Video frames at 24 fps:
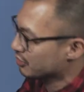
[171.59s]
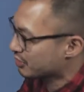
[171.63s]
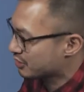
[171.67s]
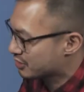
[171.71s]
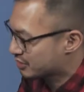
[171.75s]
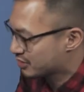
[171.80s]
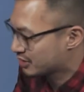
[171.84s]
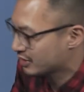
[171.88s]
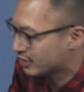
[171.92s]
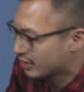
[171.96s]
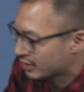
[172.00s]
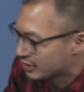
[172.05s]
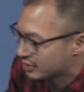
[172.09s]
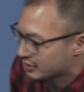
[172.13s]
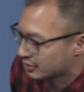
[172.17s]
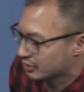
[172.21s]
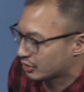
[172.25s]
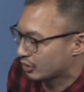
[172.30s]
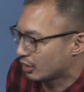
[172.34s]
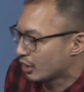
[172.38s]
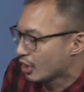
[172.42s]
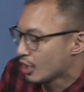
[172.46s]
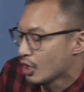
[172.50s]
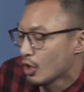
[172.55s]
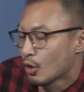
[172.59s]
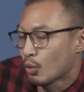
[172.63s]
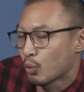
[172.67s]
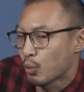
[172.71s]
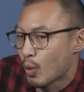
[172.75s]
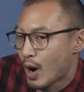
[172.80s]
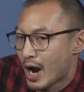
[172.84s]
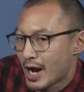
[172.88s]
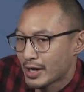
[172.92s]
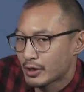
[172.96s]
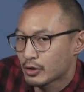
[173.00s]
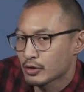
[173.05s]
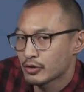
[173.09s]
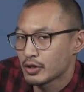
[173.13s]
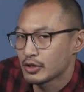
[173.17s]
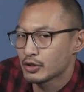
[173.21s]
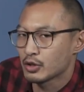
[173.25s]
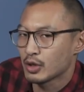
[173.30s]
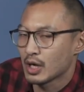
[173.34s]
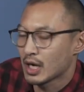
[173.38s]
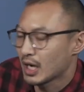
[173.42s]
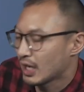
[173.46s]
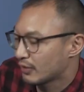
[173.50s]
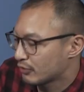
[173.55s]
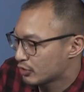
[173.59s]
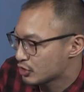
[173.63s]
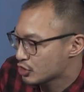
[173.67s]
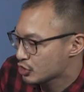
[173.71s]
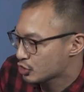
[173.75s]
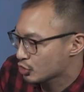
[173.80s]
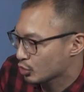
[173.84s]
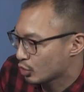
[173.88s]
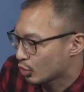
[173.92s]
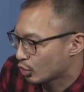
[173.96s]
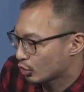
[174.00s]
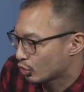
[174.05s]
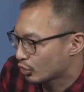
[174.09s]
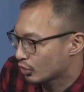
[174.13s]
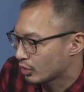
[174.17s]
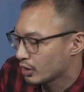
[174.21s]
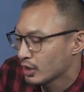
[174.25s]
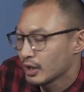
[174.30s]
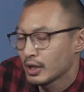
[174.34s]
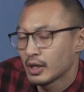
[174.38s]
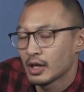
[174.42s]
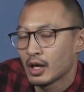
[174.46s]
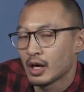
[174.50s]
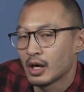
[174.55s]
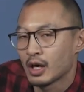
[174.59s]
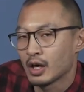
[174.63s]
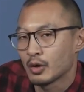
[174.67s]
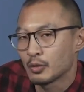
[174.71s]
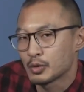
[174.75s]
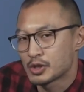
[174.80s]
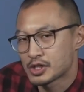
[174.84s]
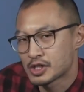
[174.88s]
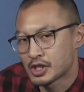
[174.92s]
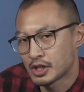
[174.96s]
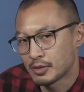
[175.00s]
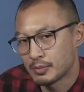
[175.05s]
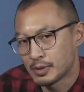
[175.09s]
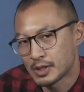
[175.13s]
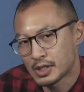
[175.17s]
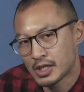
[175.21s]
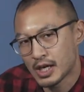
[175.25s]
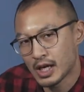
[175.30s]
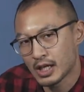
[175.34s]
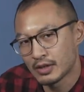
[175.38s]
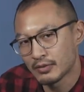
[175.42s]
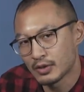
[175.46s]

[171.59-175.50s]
can see that it's a little wider than your average stroller, uh, which is gonna be kind